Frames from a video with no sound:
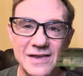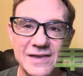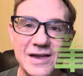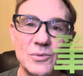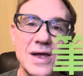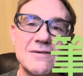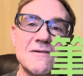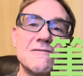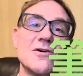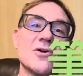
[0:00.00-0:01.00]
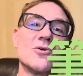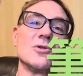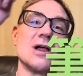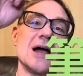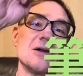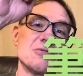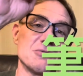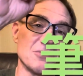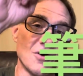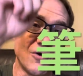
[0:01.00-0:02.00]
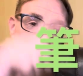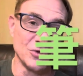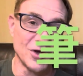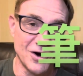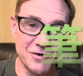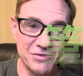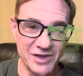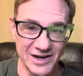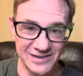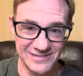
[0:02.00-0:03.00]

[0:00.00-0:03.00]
then we have a vertical line through the whole darn thing.